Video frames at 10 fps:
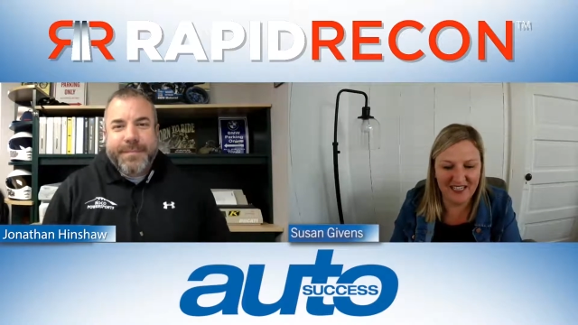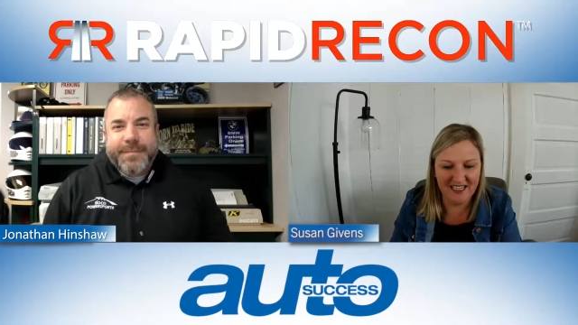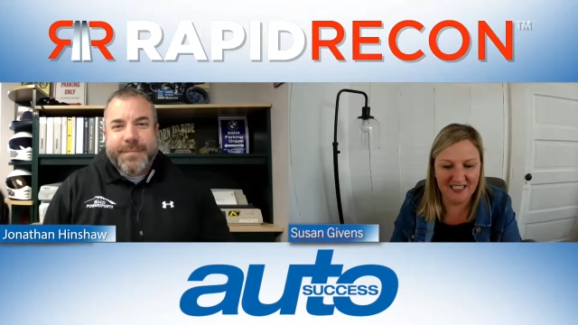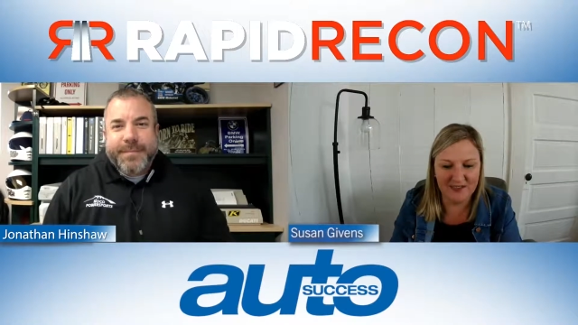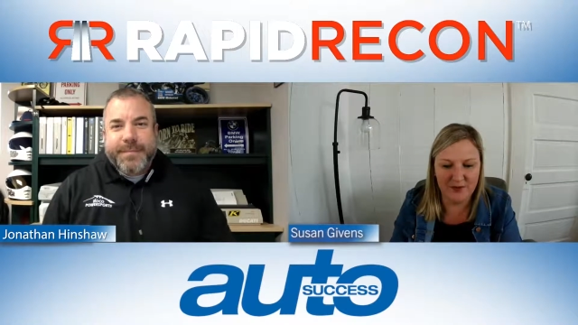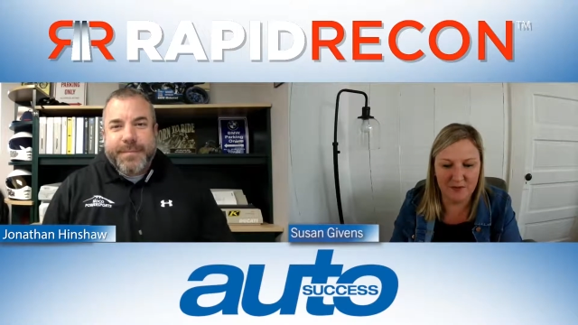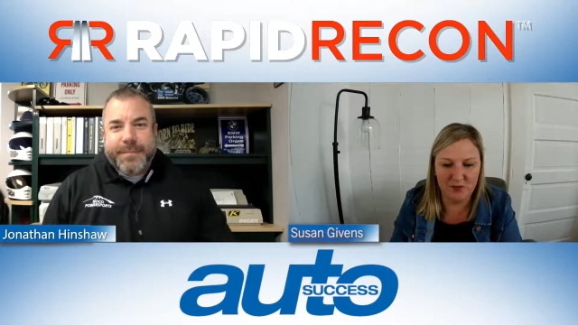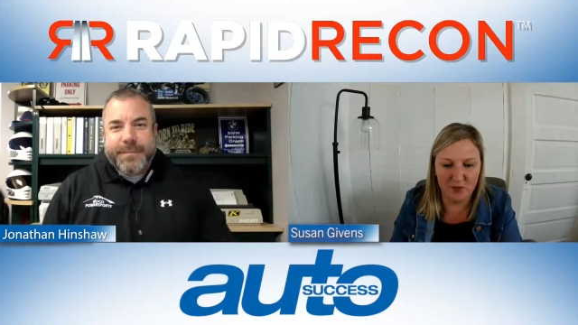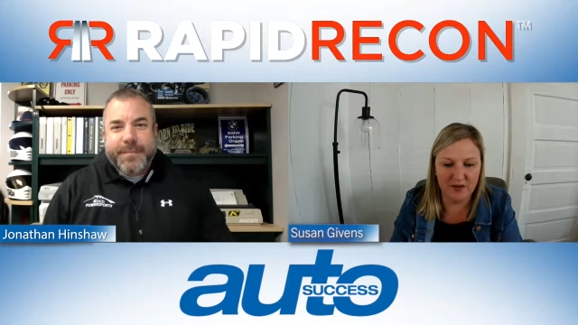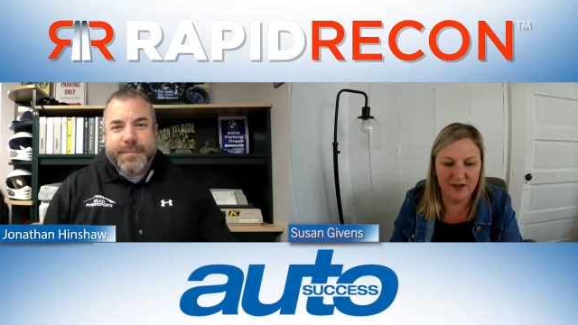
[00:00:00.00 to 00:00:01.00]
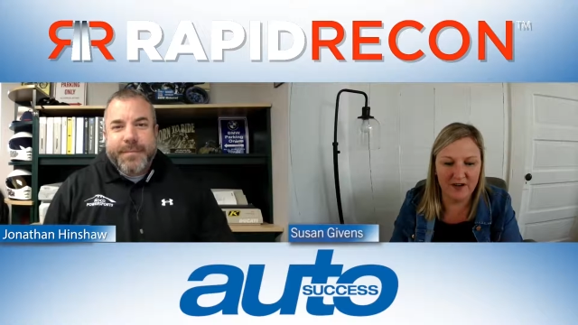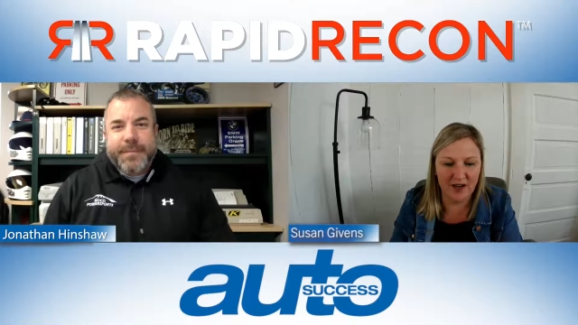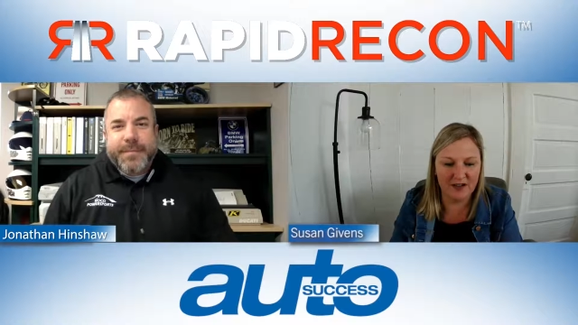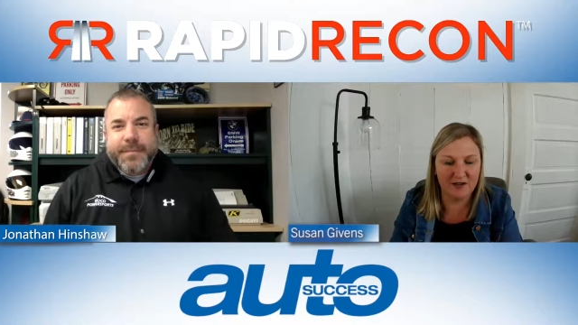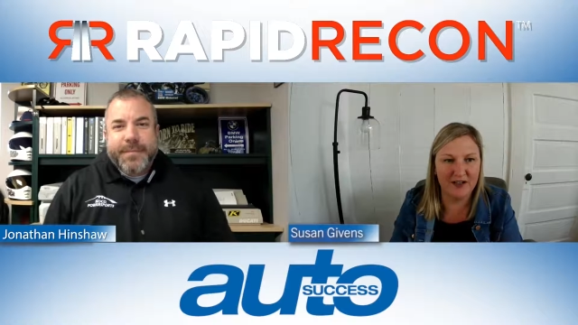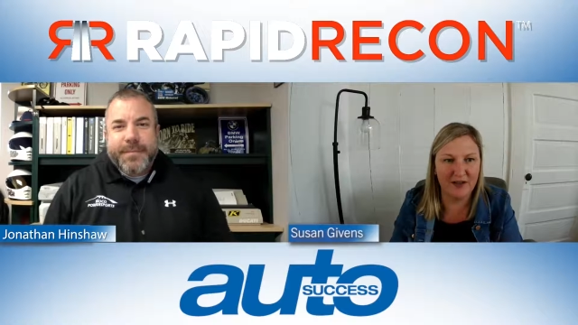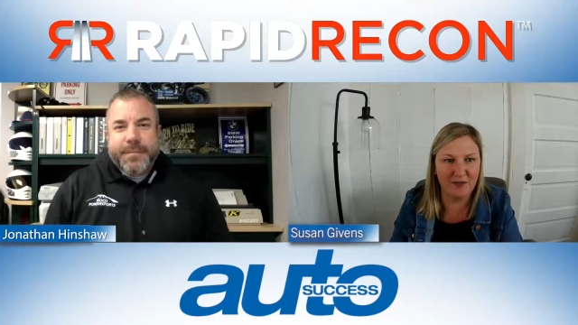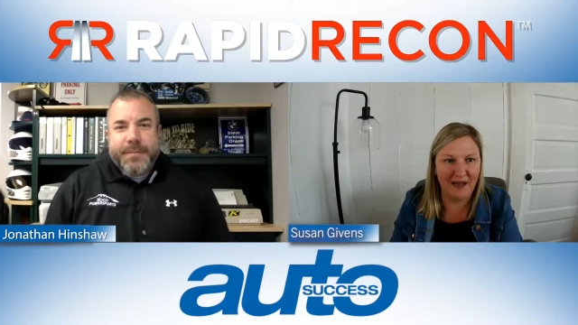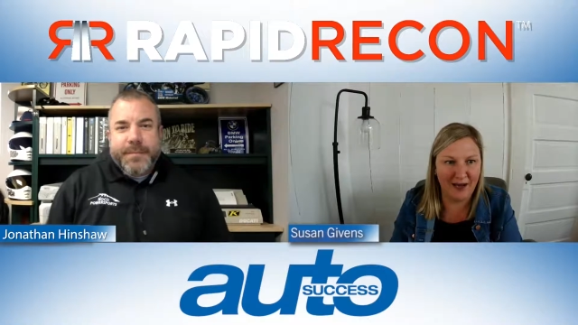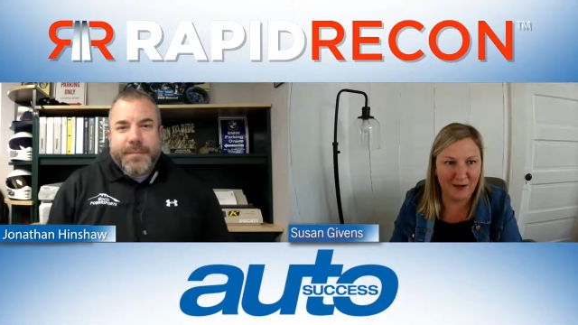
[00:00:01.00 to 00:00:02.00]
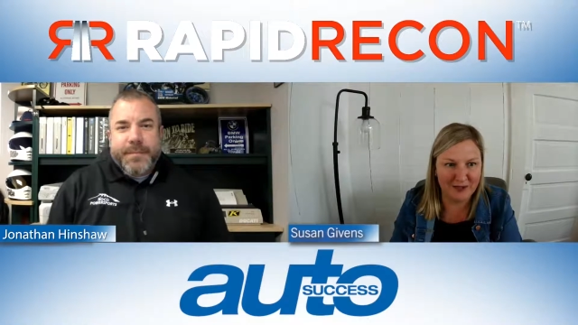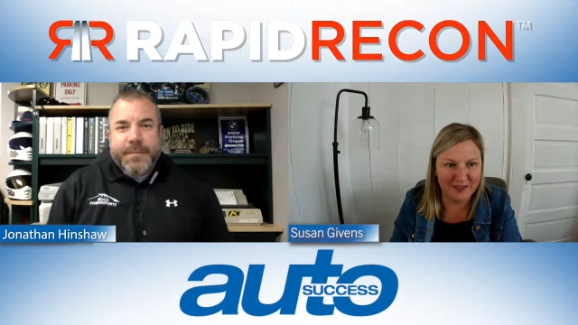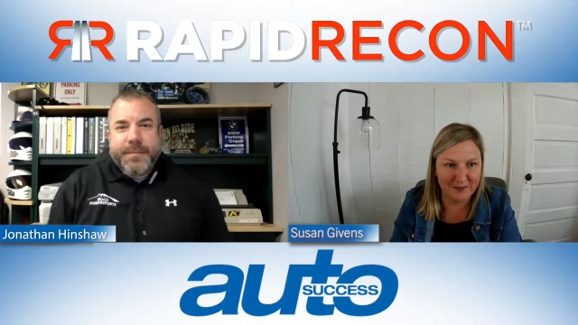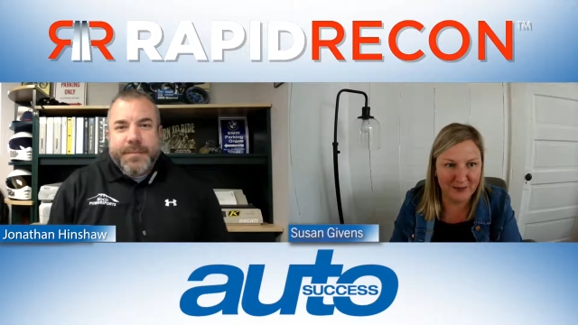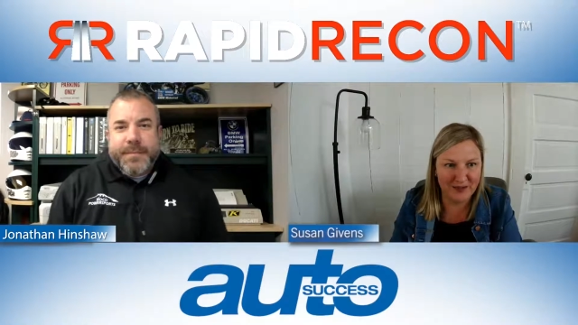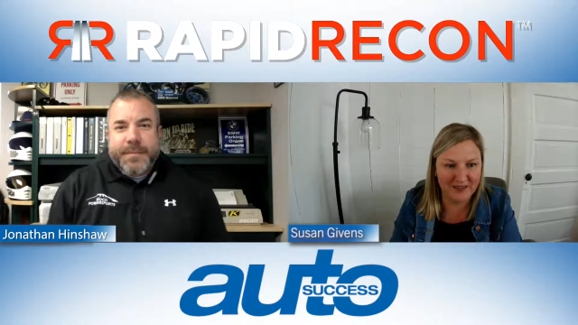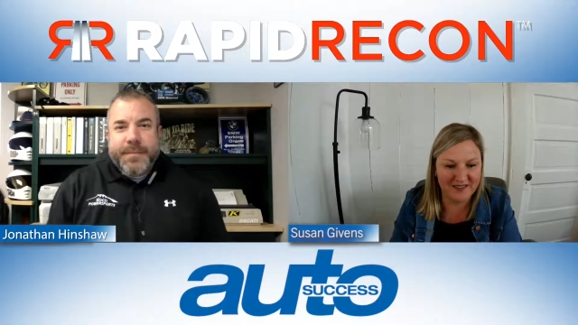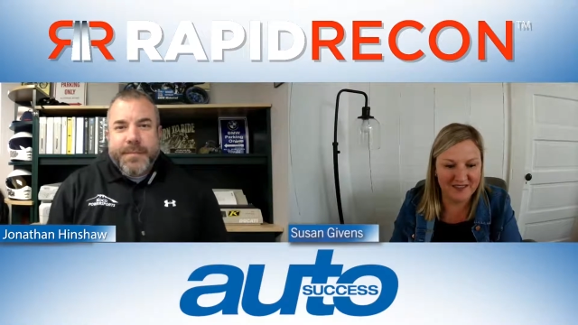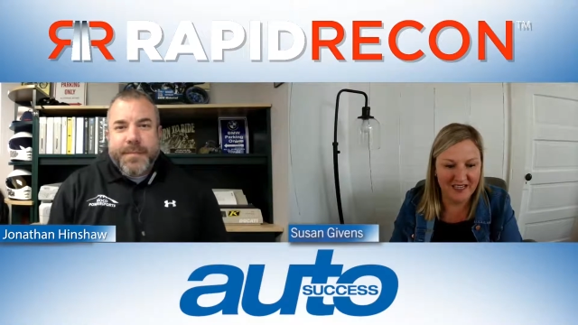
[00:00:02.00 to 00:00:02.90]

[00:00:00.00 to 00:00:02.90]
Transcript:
Speaker 1: He is from Northern Colorado Power Sports,